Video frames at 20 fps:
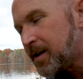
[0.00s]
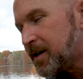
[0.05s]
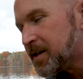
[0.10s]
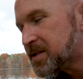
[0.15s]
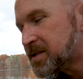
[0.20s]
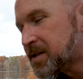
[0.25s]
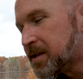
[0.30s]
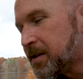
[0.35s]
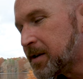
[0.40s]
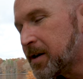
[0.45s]

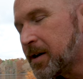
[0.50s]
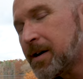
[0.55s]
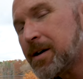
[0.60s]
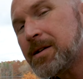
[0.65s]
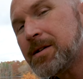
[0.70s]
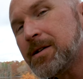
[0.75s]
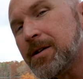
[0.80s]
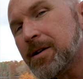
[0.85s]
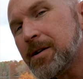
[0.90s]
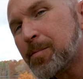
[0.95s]
is the,
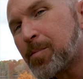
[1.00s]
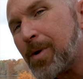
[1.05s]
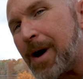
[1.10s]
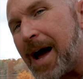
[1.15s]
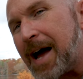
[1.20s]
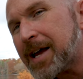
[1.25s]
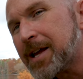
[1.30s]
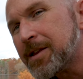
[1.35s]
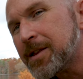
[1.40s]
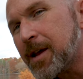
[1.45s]
the
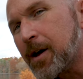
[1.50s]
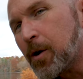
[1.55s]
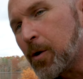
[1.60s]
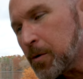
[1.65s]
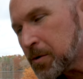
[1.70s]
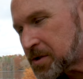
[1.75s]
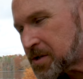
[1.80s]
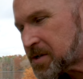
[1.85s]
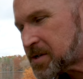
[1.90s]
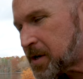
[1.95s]
bracket that
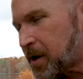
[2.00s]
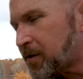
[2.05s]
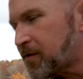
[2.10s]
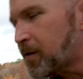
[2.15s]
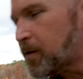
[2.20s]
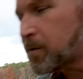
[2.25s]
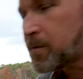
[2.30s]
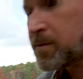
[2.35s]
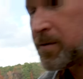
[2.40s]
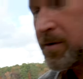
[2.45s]
holds your cell phone.